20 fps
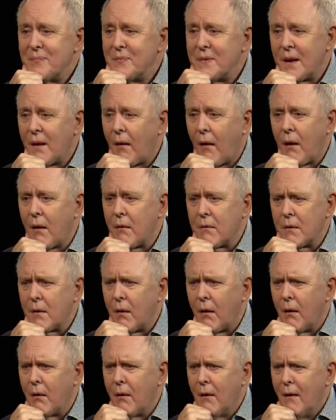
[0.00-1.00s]
He
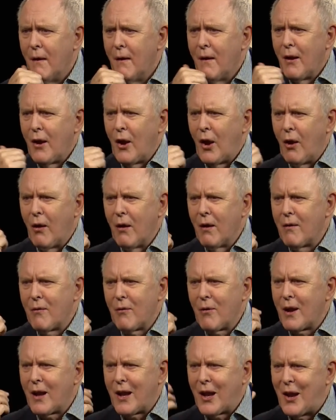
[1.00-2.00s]

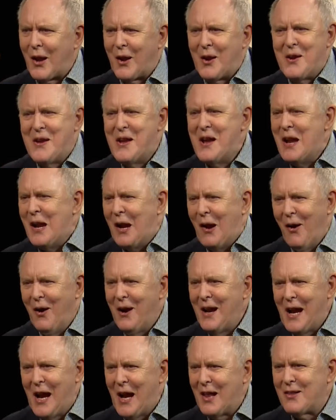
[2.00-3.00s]
had
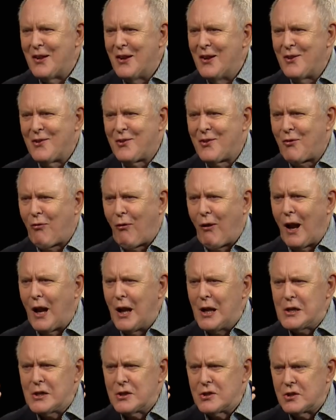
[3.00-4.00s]
these
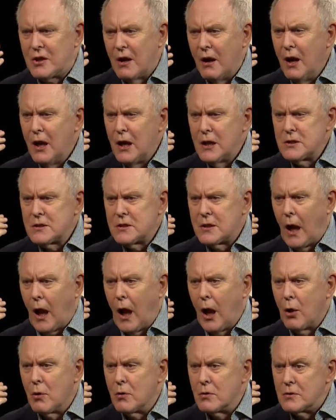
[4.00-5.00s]
strange
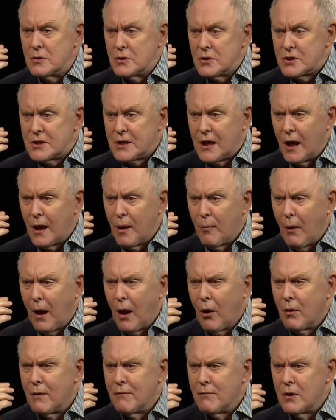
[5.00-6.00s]
sounds came
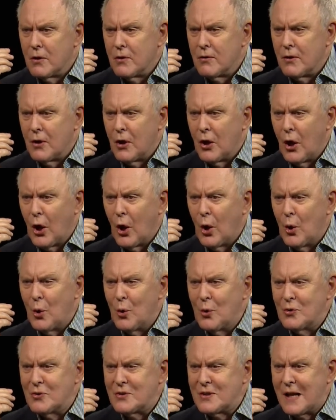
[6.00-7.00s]
out of his
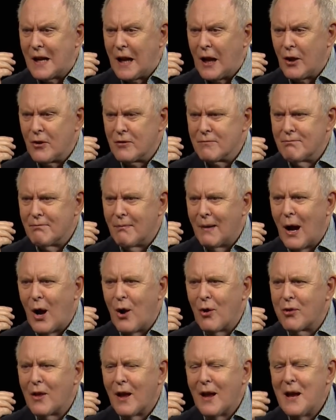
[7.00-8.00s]
nose and his
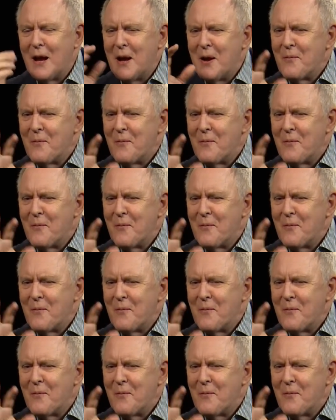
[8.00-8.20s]
mouth.